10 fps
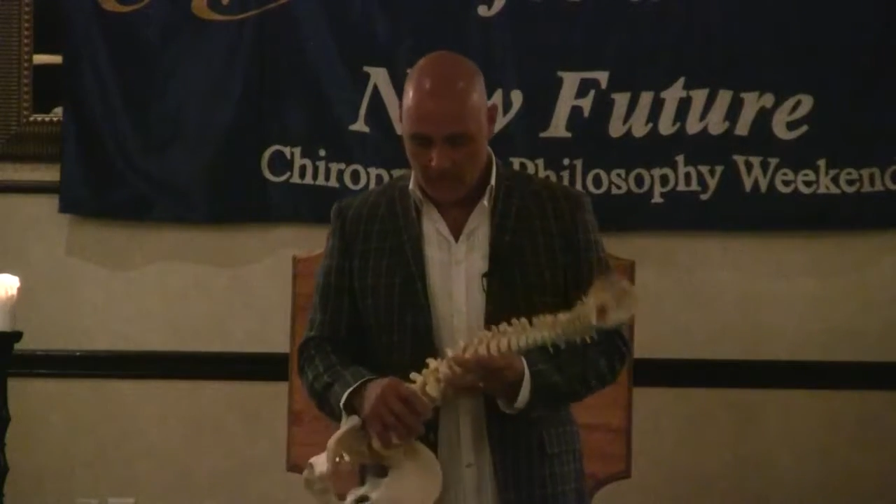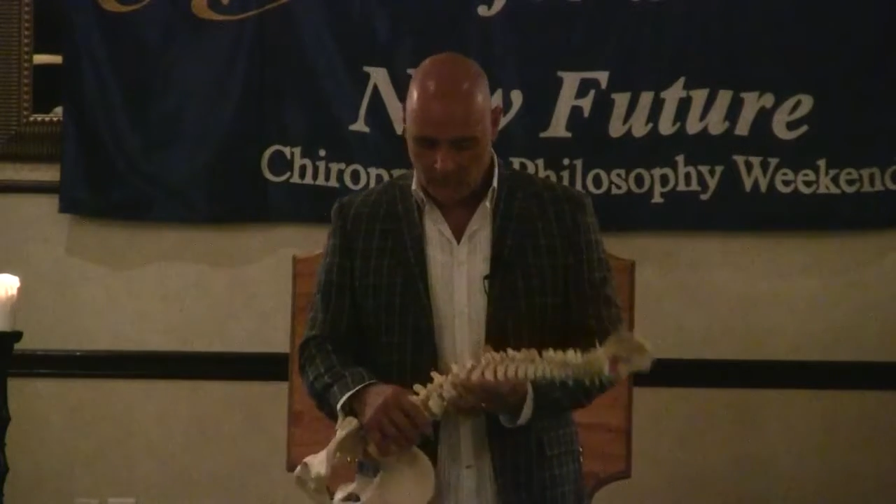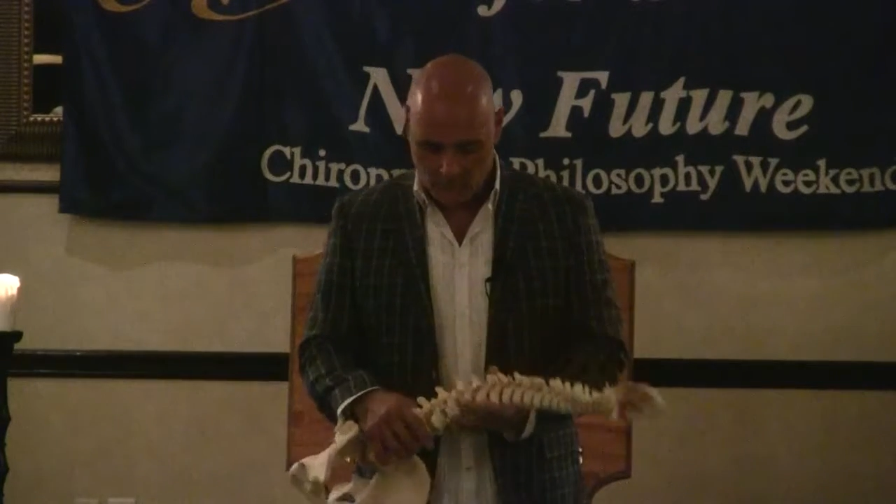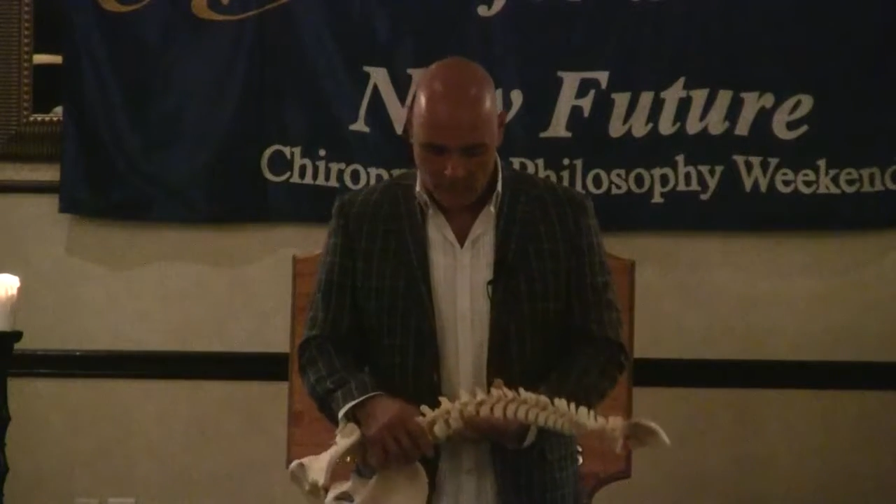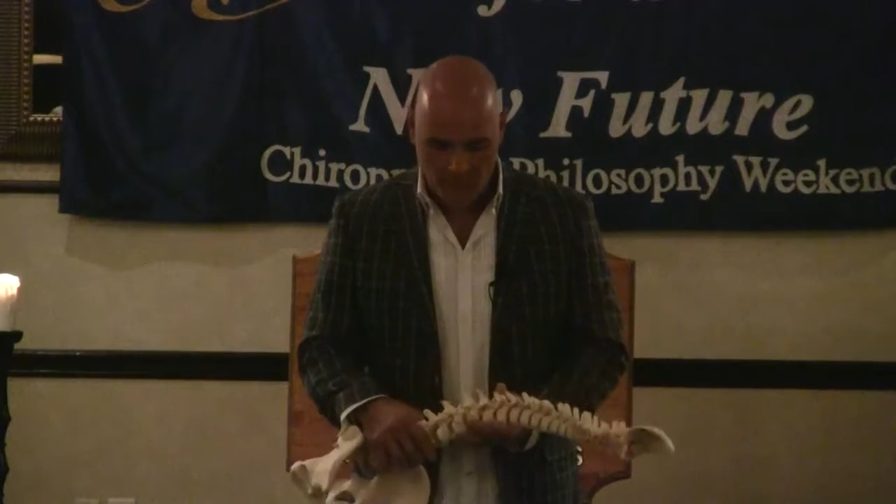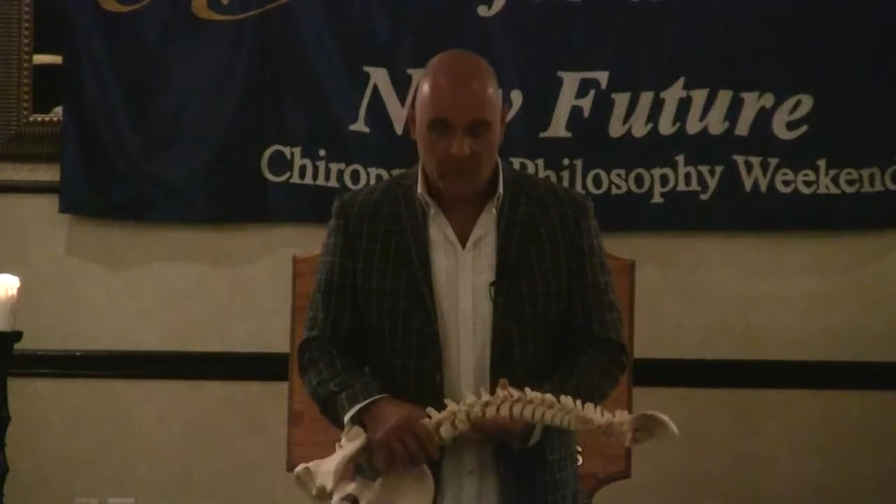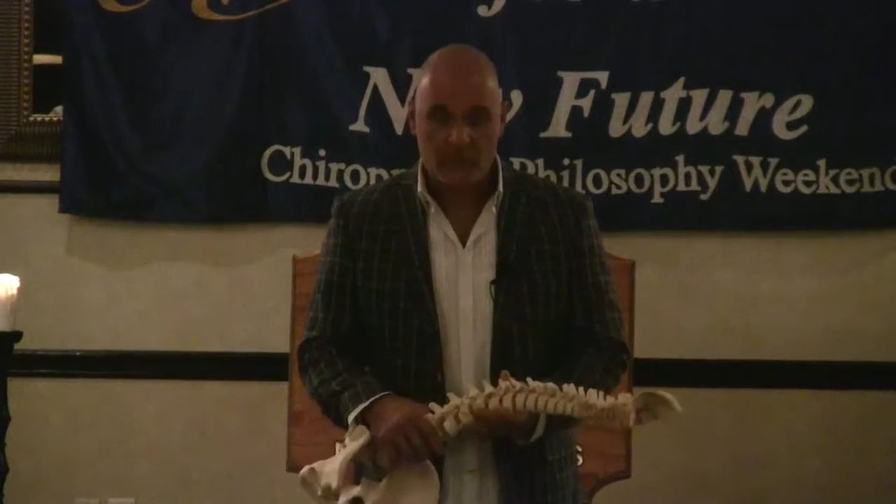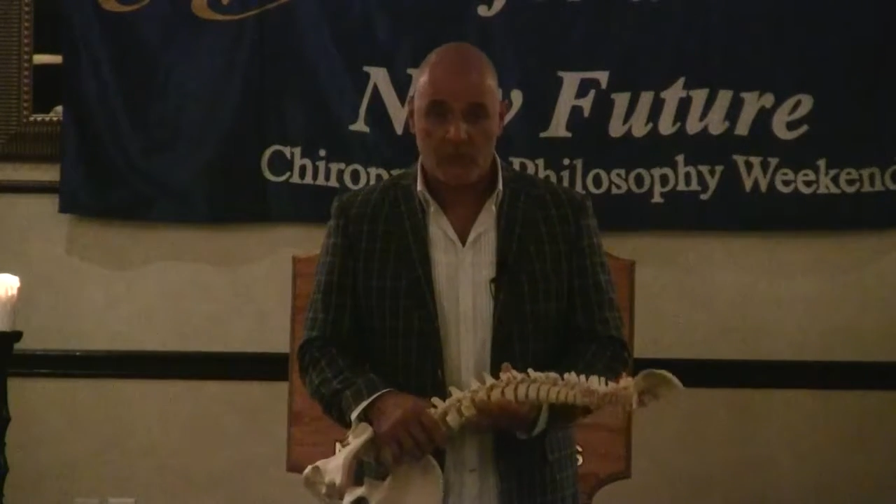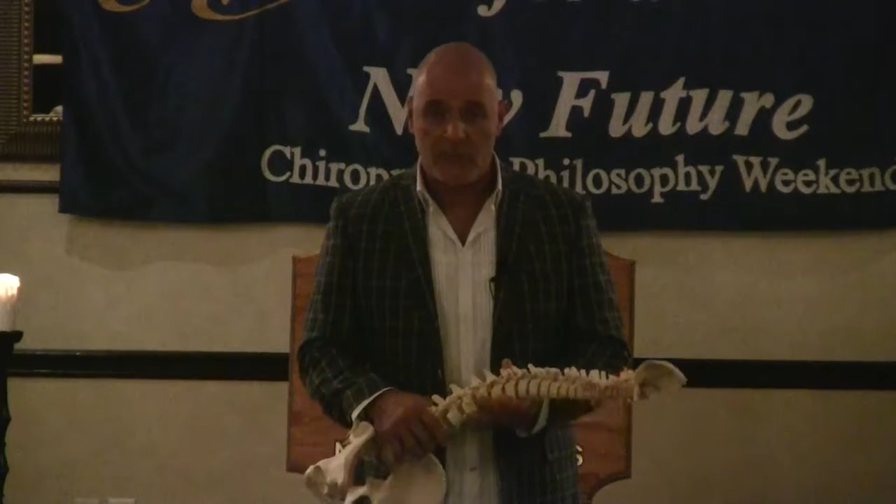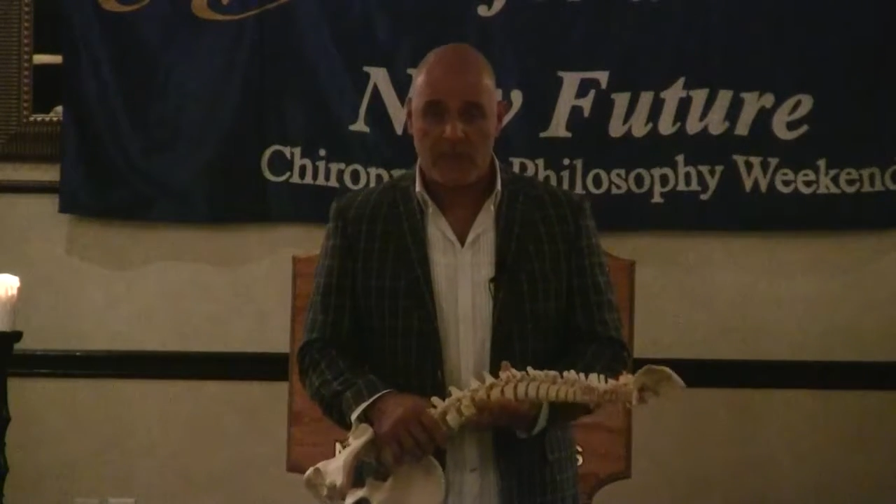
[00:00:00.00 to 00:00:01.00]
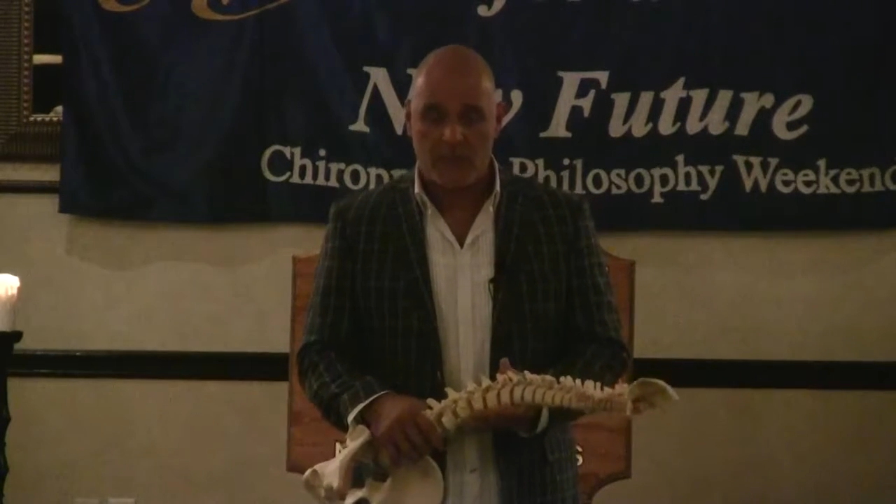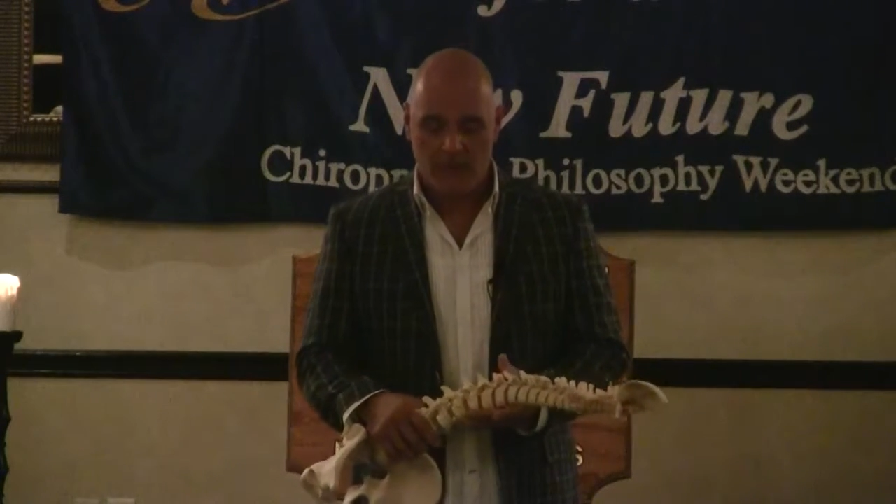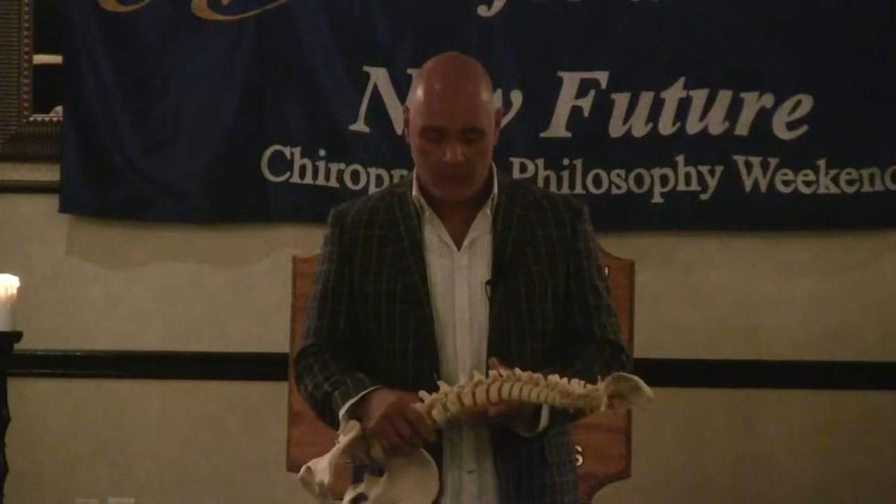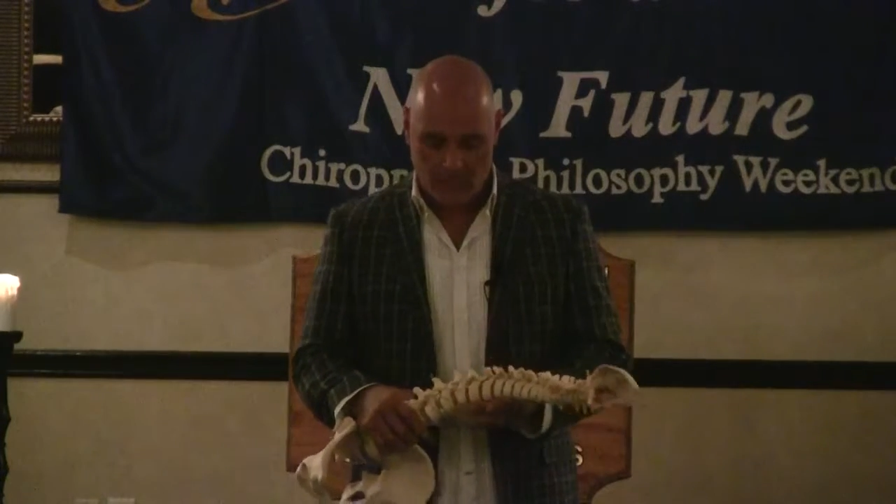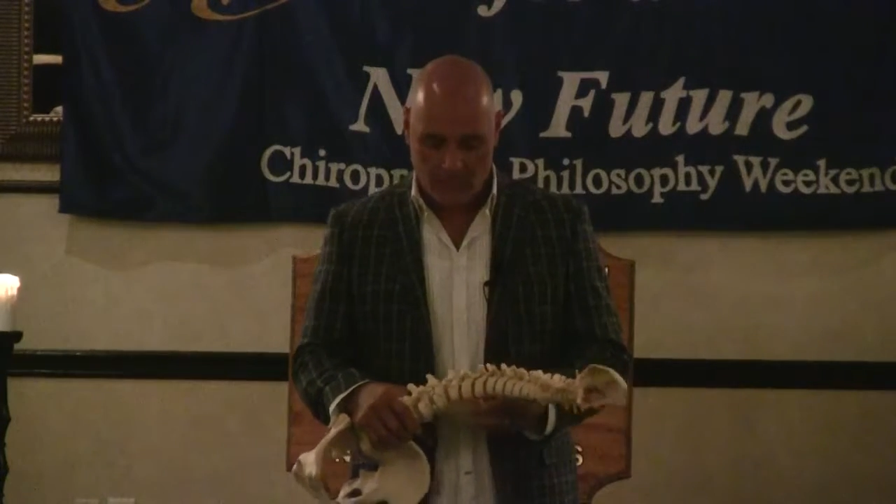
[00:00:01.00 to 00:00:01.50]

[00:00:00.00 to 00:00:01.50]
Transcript: So what I'm going to do, Mary,